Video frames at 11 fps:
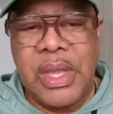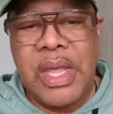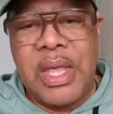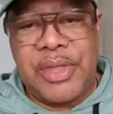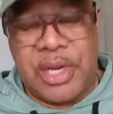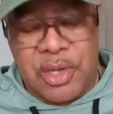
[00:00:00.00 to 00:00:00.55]

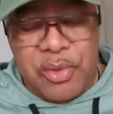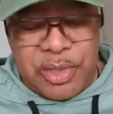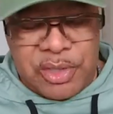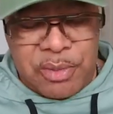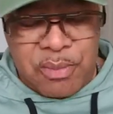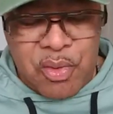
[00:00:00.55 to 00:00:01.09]
that are going to
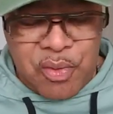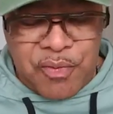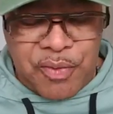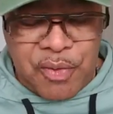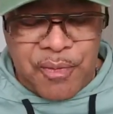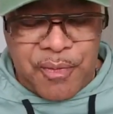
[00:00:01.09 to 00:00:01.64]
move you
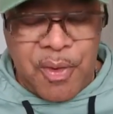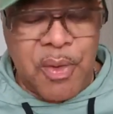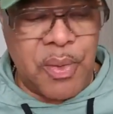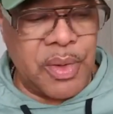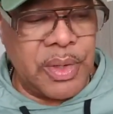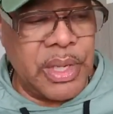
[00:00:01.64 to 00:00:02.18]

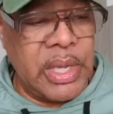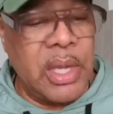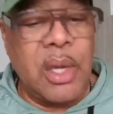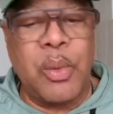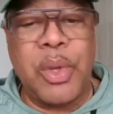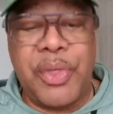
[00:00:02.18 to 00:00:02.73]
forward
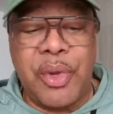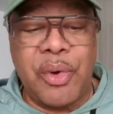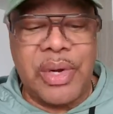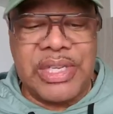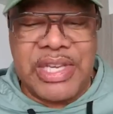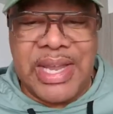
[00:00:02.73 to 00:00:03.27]
with your
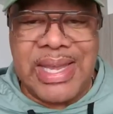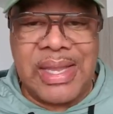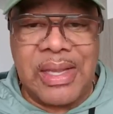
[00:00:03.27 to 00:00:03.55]
agenda.